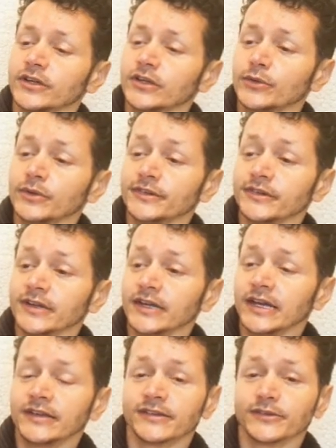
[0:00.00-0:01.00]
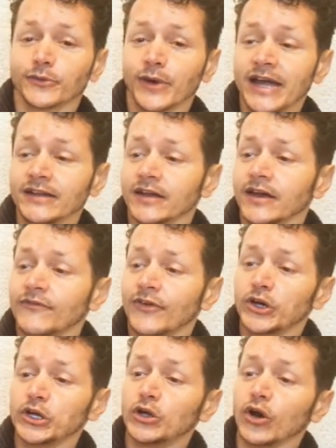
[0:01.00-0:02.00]
you will see it's red and
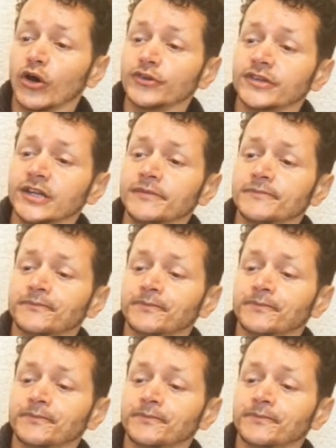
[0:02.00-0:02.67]
very glossy.